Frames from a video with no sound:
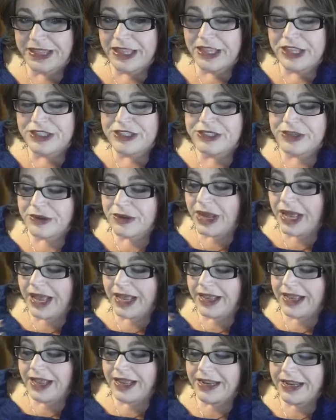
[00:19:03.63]
So I
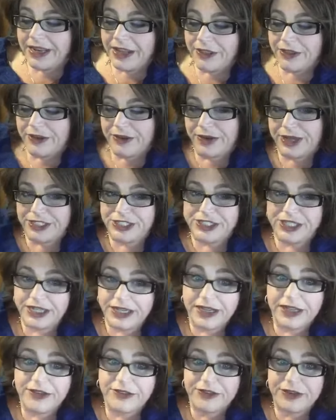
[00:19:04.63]
got another question
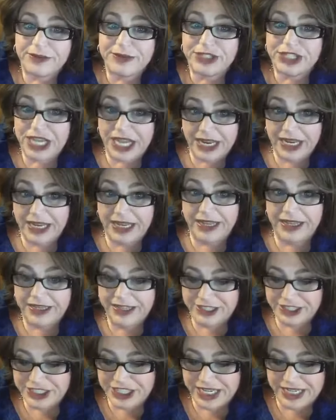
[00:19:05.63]
from Jenny.
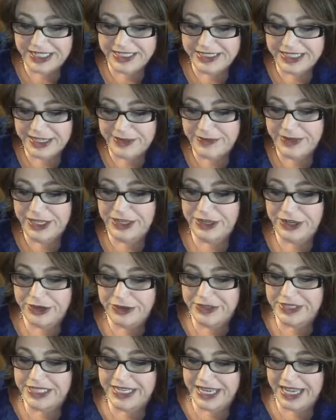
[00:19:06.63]
Jenny sent me a
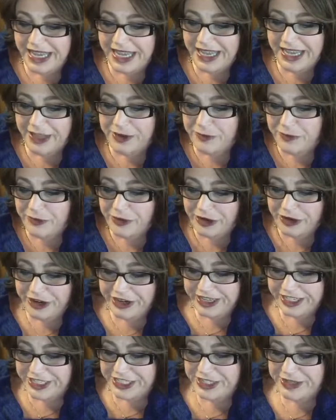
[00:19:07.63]
note today at
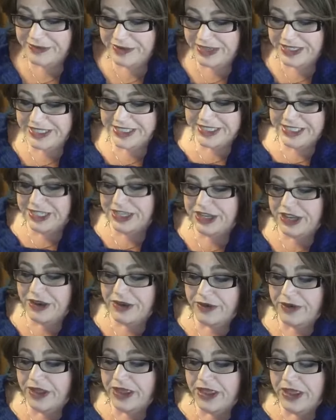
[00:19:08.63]
work, and she wanted to
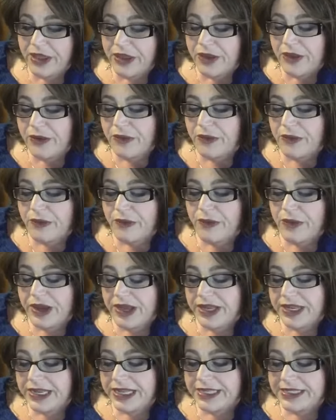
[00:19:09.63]
know
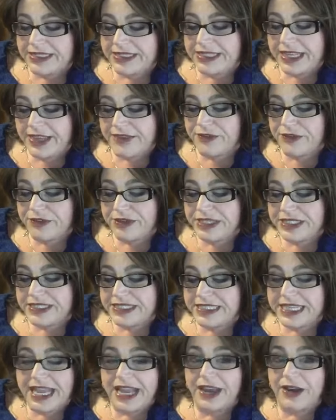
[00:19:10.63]
what a savory
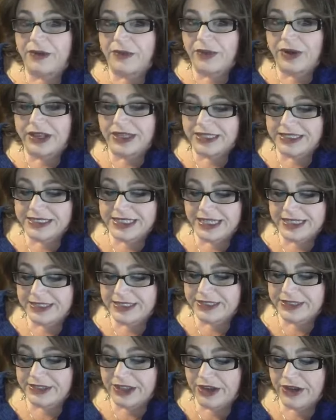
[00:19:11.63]
snack was
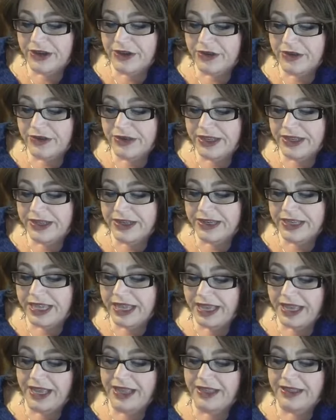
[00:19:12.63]
that's low in
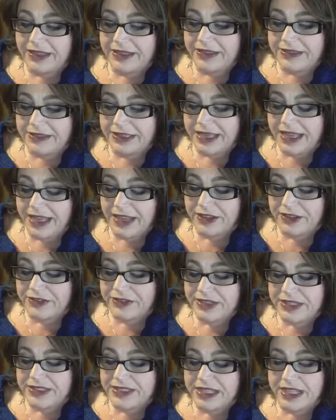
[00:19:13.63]

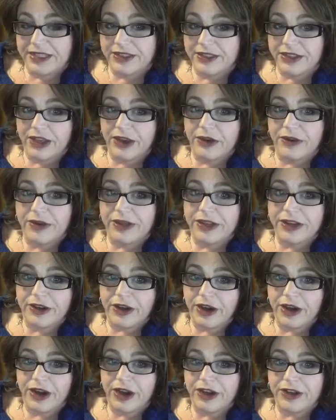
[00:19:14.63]
calories and low in
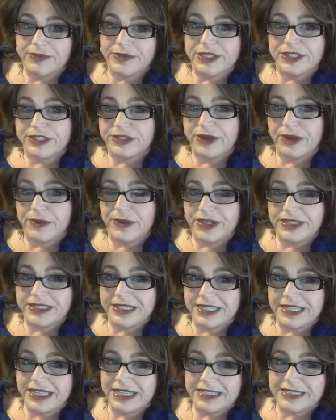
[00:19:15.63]
carbs. And so I wanted
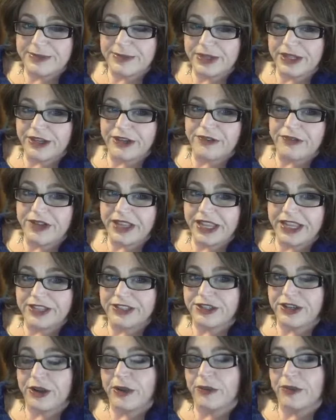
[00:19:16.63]
to get some
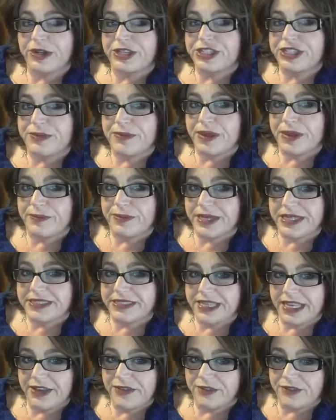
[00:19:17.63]
clarification on what she meant by
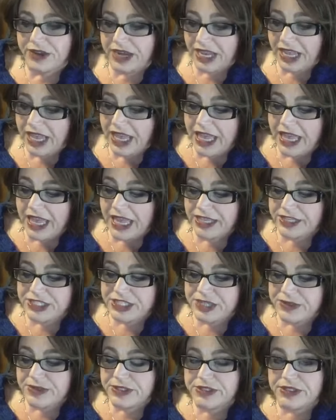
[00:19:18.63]
savory. And
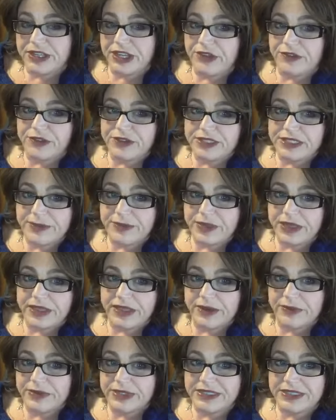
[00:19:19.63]
she was looking for something
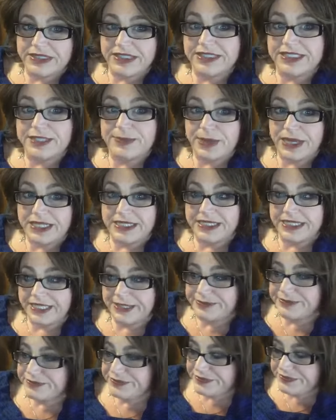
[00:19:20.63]
that was a little
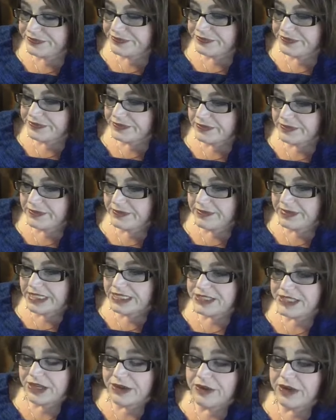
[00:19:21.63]
spicy.
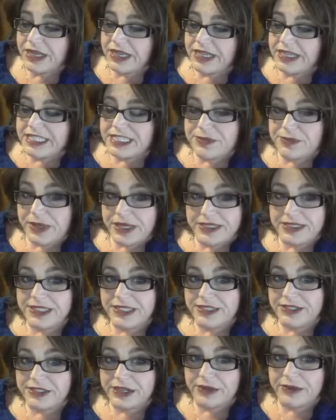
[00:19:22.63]
So spicy
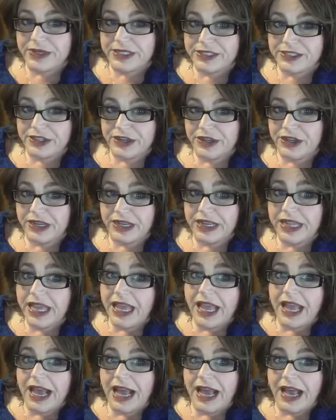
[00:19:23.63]
is always good.
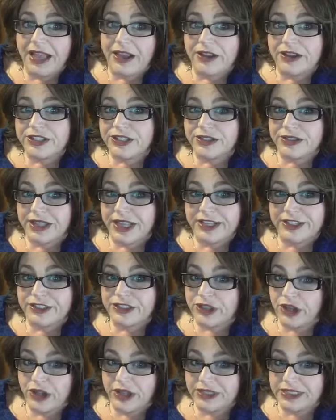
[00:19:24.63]
I also like
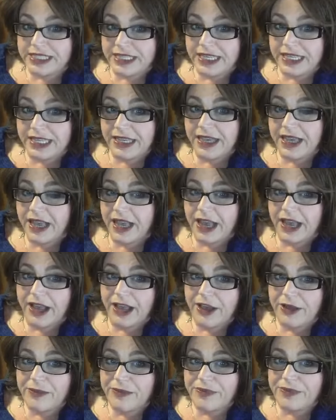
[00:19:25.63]
salty.
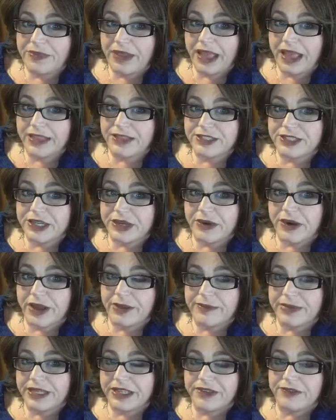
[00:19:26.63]
And so
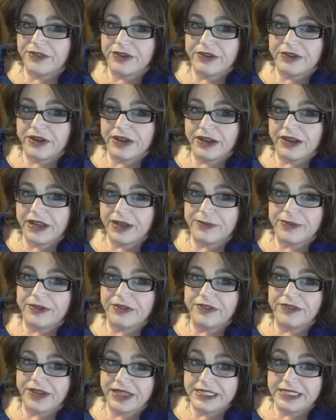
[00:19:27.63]
I'm going to give you a couple
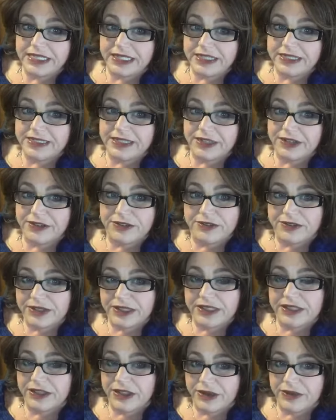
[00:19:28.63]
of ideas that are
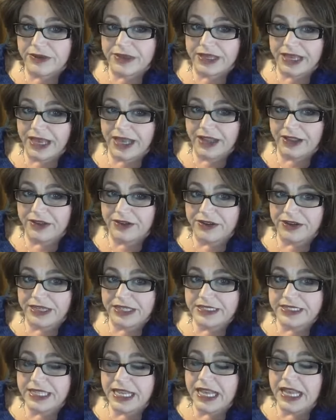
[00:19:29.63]
really low in
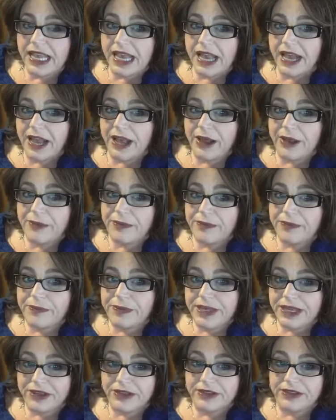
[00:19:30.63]
calories.
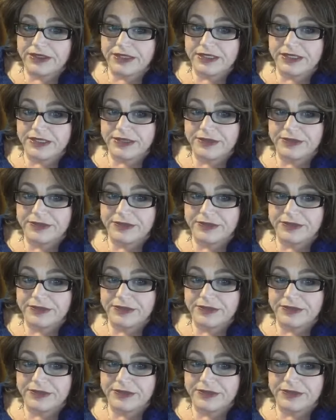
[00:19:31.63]
Pickles.